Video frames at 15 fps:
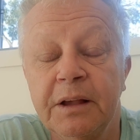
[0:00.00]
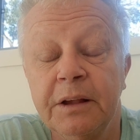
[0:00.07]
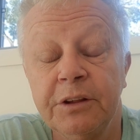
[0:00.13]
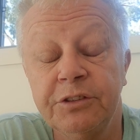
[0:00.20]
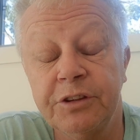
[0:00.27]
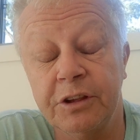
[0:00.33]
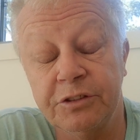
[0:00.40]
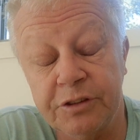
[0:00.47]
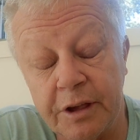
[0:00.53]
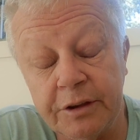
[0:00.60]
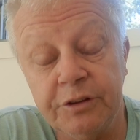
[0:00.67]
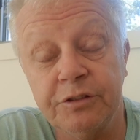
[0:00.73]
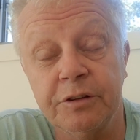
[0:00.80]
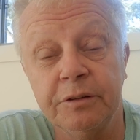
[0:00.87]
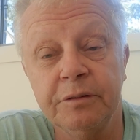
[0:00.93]

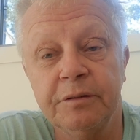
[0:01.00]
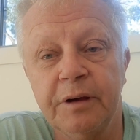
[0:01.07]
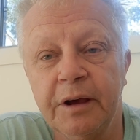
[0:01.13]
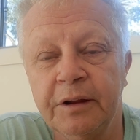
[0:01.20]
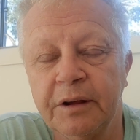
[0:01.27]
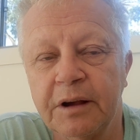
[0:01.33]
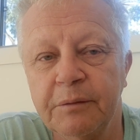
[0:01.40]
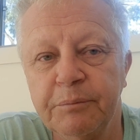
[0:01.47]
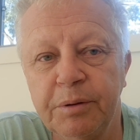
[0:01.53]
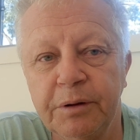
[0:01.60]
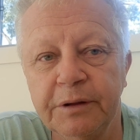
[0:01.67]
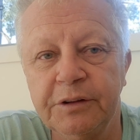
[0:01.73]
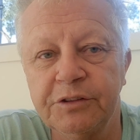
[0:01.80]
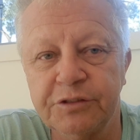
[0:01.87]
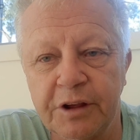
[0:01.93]
cessation and a
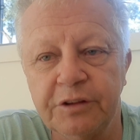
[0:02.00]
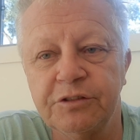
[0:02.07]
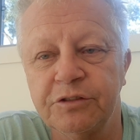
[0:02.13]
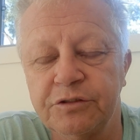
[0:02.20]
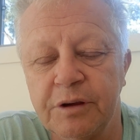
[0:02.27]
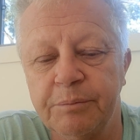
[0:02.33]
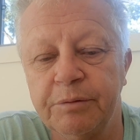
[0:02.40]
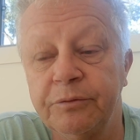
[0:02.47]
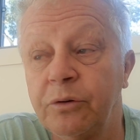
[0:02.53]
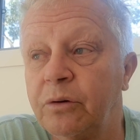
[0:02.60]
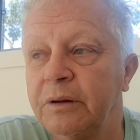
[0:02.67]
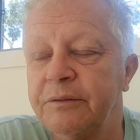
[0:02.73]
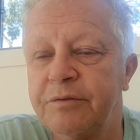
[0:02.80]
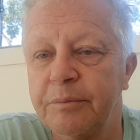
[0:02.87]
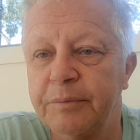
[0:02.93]
complete censorship of all
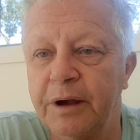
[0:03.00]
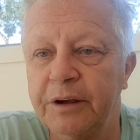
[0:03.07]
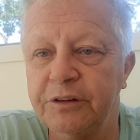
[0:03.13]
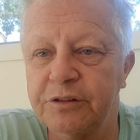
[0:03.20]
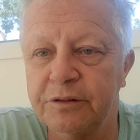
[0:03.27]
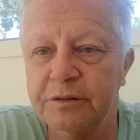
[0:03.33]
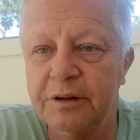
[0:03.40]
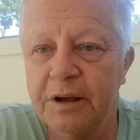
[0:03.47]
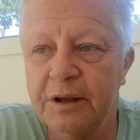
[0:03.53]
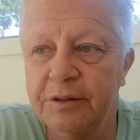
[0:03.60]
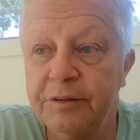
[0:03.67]
information